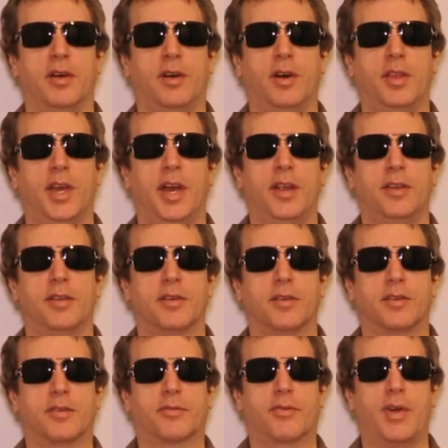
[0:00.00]
all that
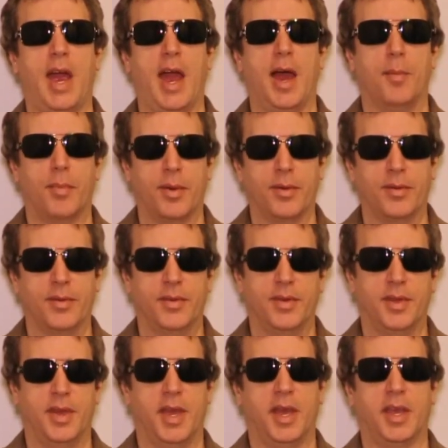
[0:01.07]
crap,
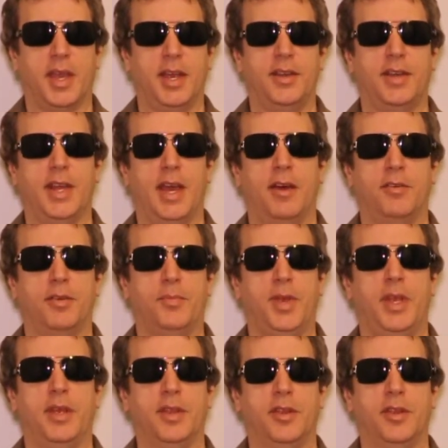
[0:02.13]
and get down to being